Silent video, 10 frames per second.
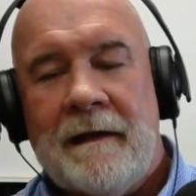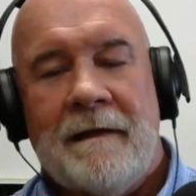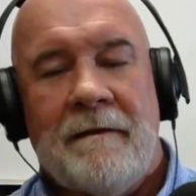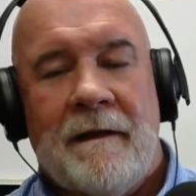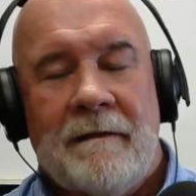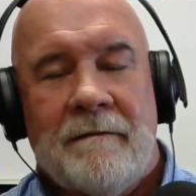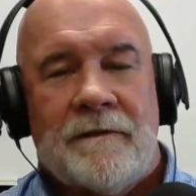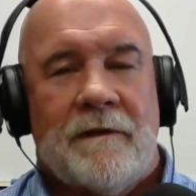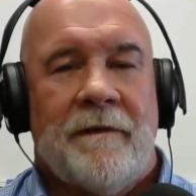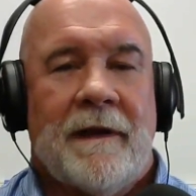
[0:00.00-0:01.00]
and uh,
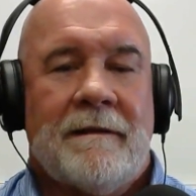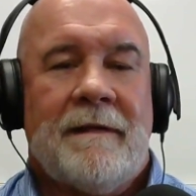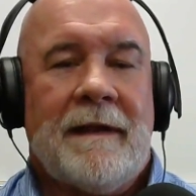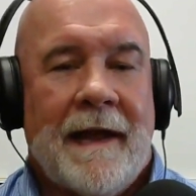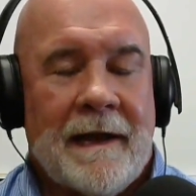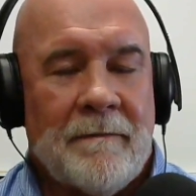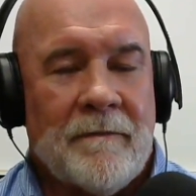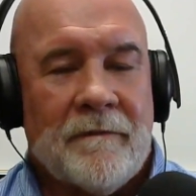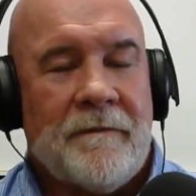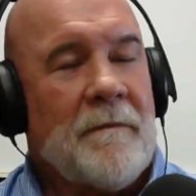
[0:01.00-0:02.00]
serving on TCAG,
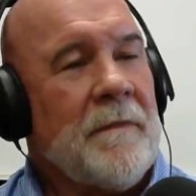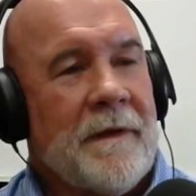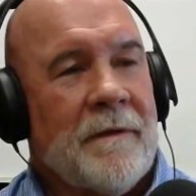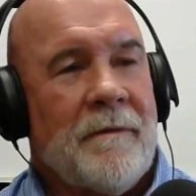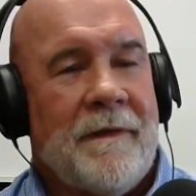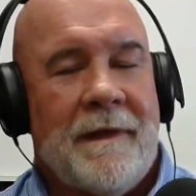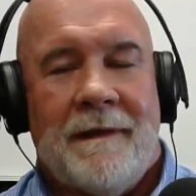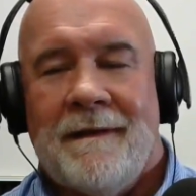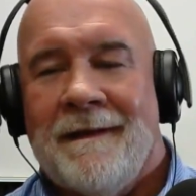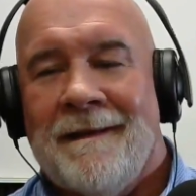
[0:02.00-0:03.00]
I'm real familiar with
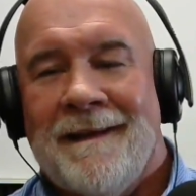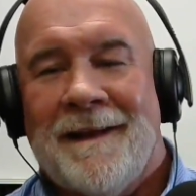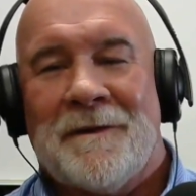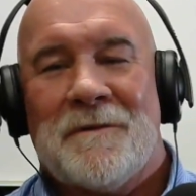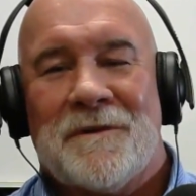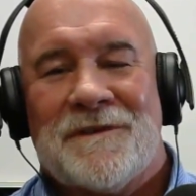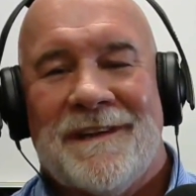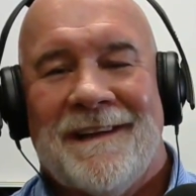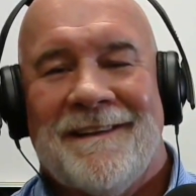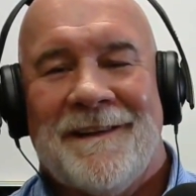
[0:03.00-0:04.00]
it, and and of course,
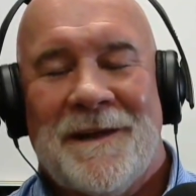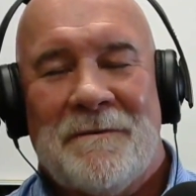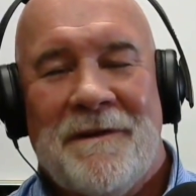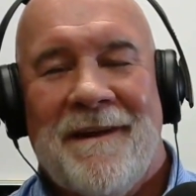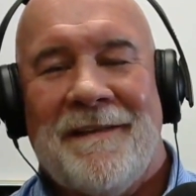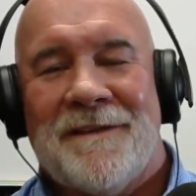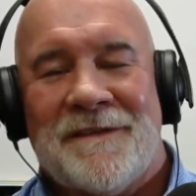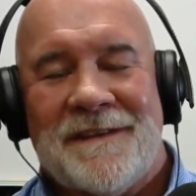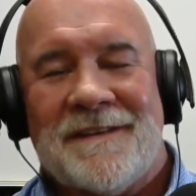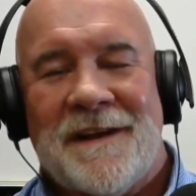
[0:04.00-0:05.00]
uh, you know, we've had
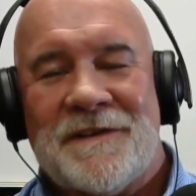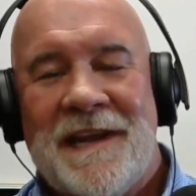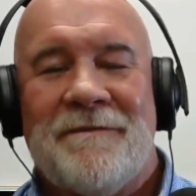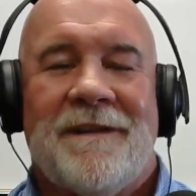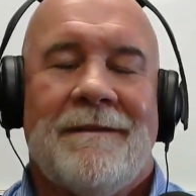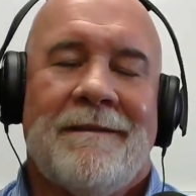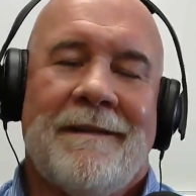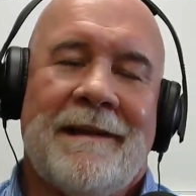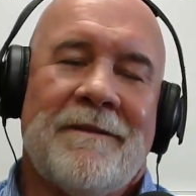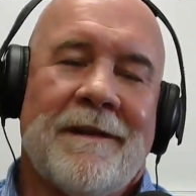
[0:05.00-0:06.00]
this discussion even
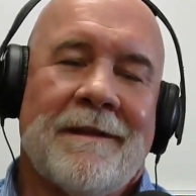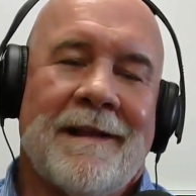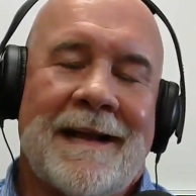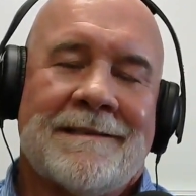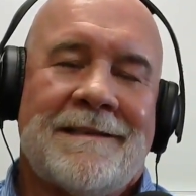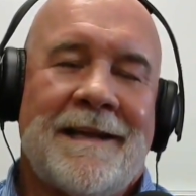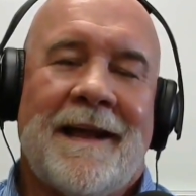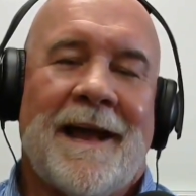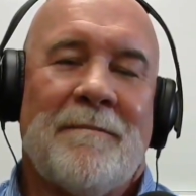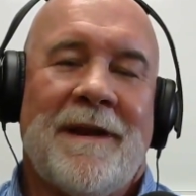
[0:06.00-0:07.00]
even at the last
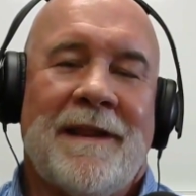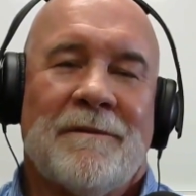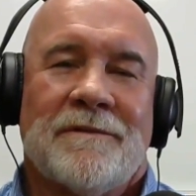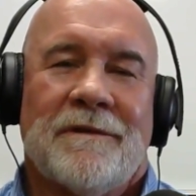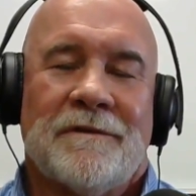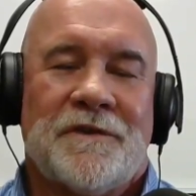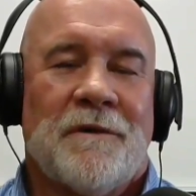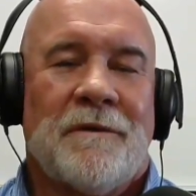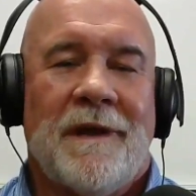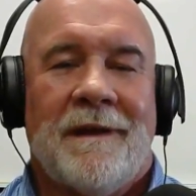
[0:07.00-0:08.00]
TCAG meeting. There was a little
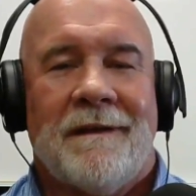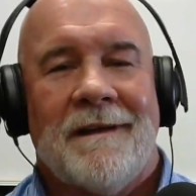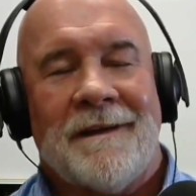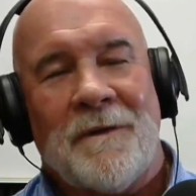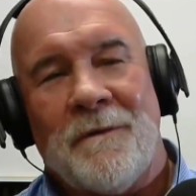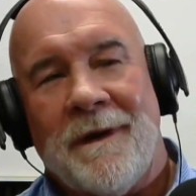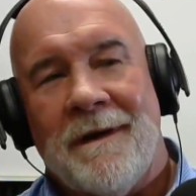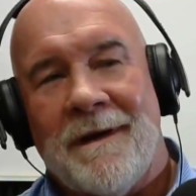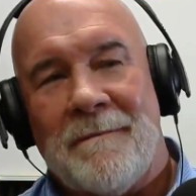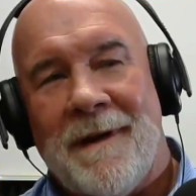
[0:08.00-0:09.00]
joking uh,
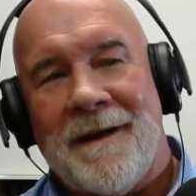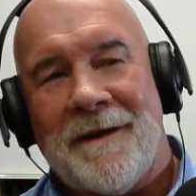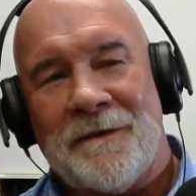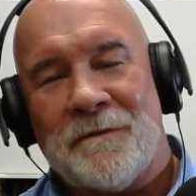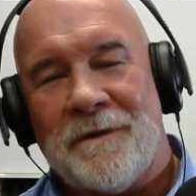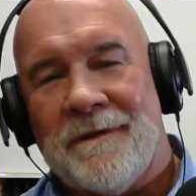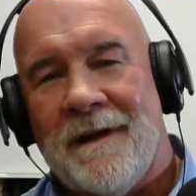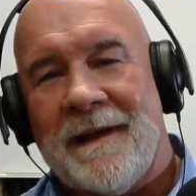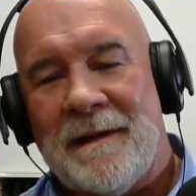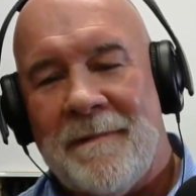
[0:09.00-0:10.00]
going on about it as we were
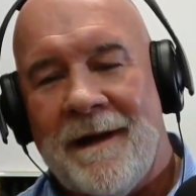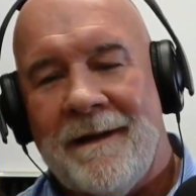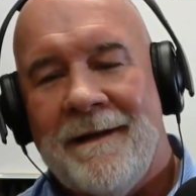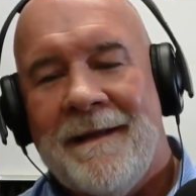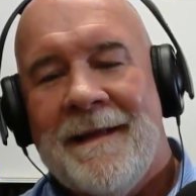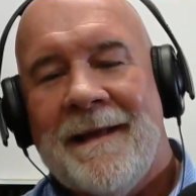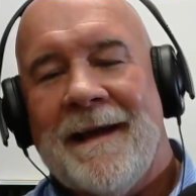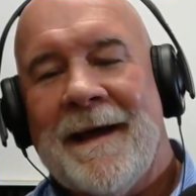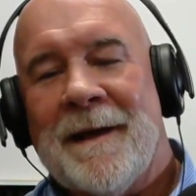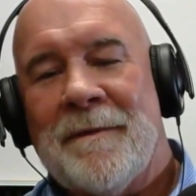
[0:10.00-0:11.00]
talking about it,
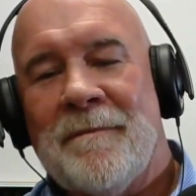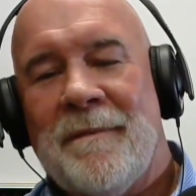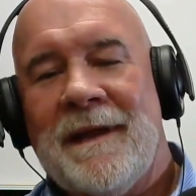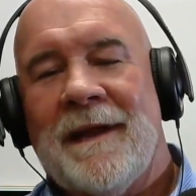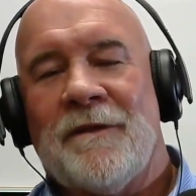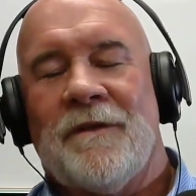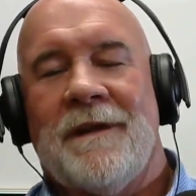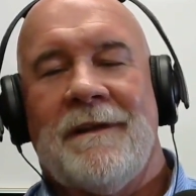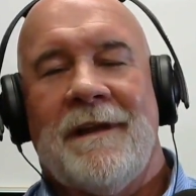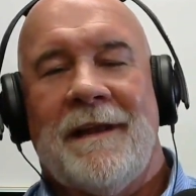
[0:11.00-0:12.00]
um, because
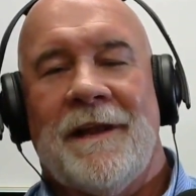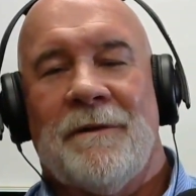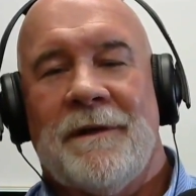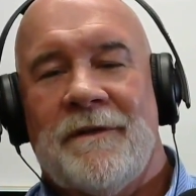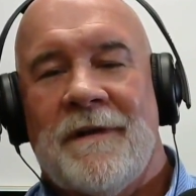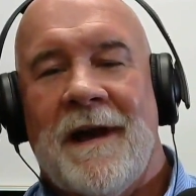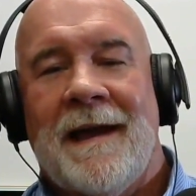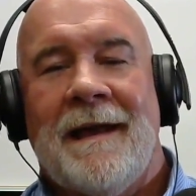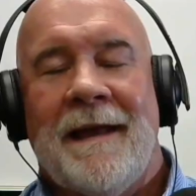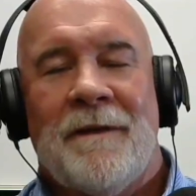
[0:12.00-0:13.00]
it, it, you know it's
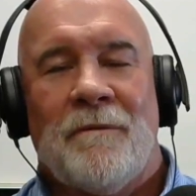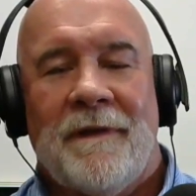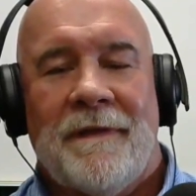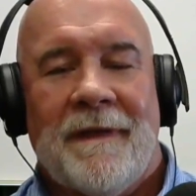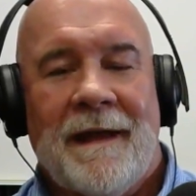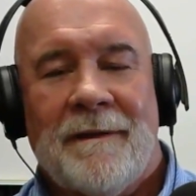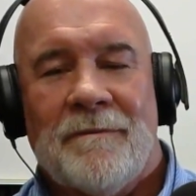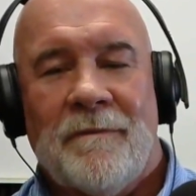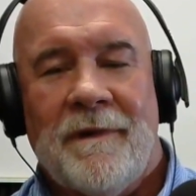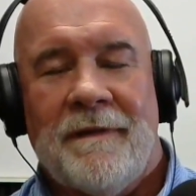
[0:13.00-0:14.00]
tying in with uh,
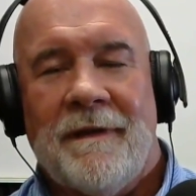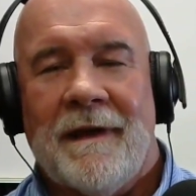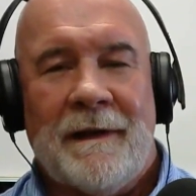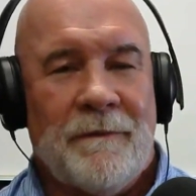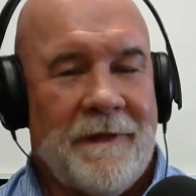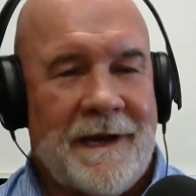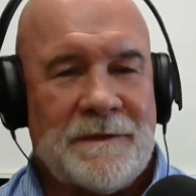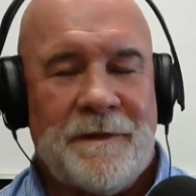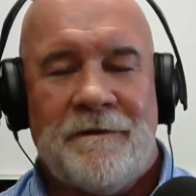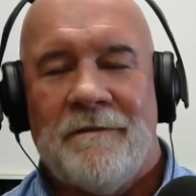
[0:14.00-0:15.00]
with the with the high
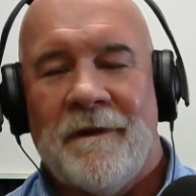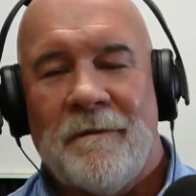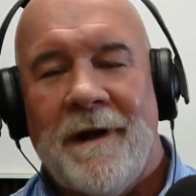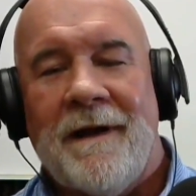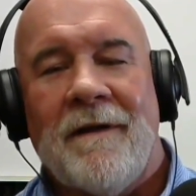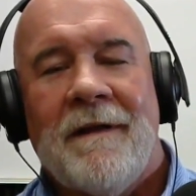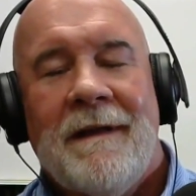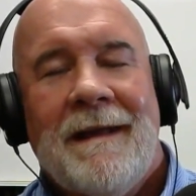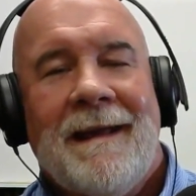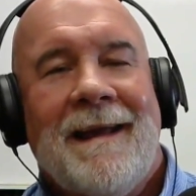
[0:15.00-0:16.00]
speed uh, rail,
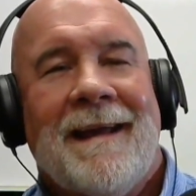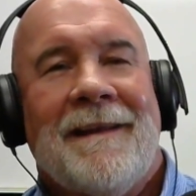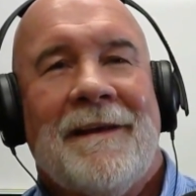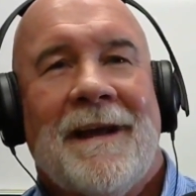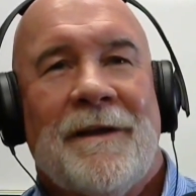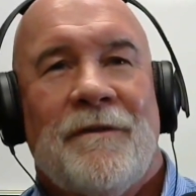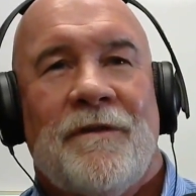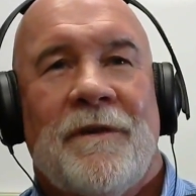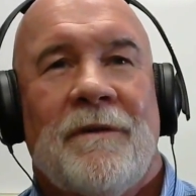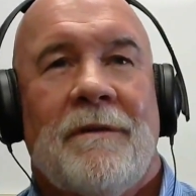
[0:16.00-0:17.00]
and uh,
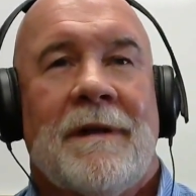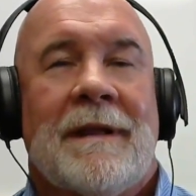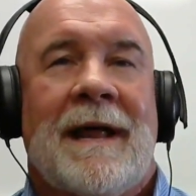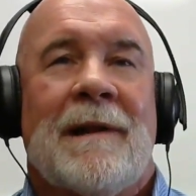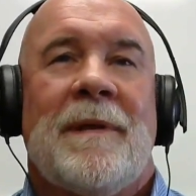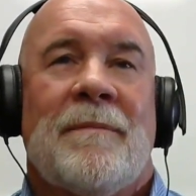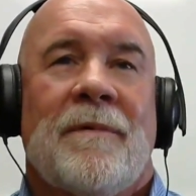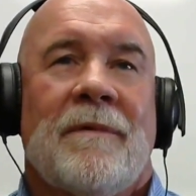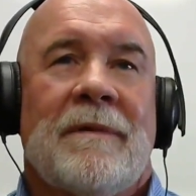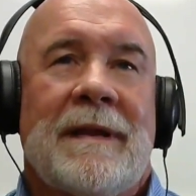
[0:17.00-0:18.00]
so a lot of
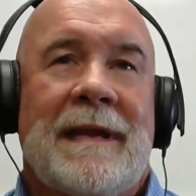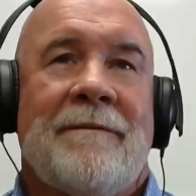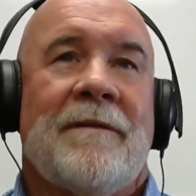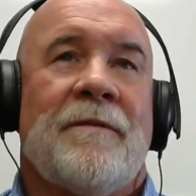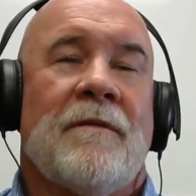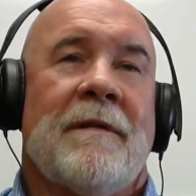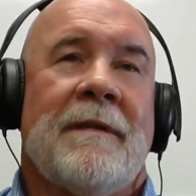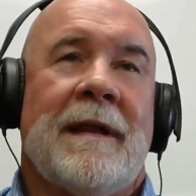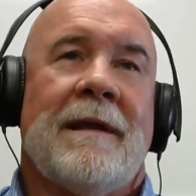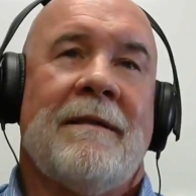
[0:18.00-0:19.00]
people, even if you're
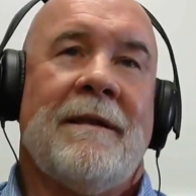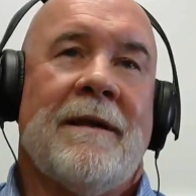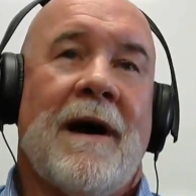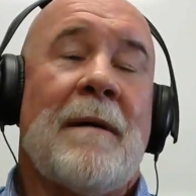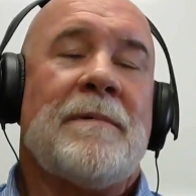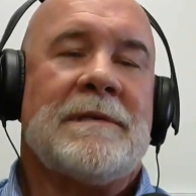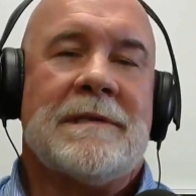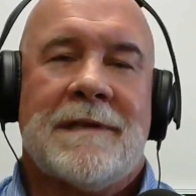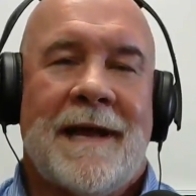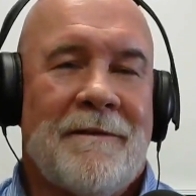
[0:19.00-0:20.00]
on the the
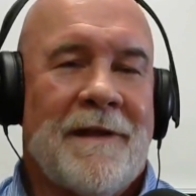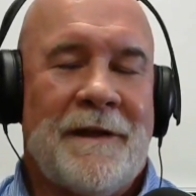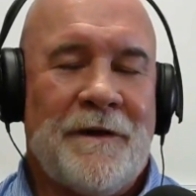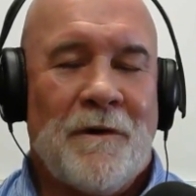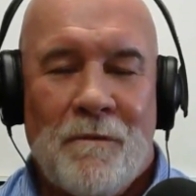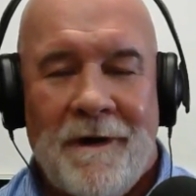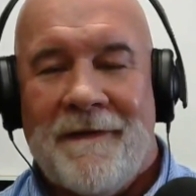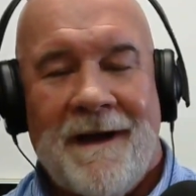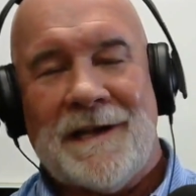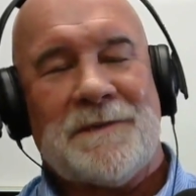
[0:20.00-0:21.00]
opposite side of the, you don't
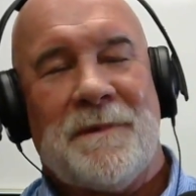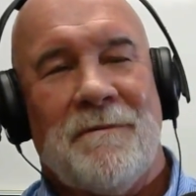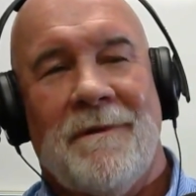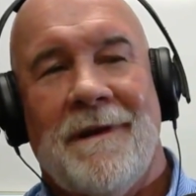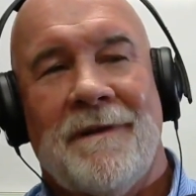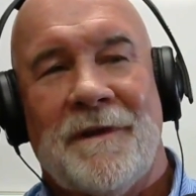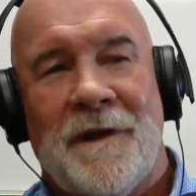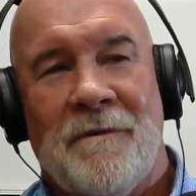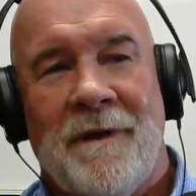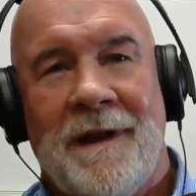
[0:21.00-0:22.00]
want the high speed rail to
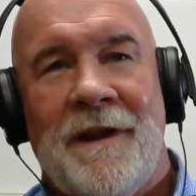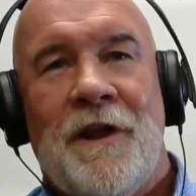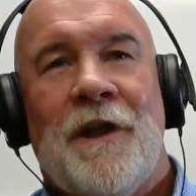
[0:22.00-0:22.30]
go in.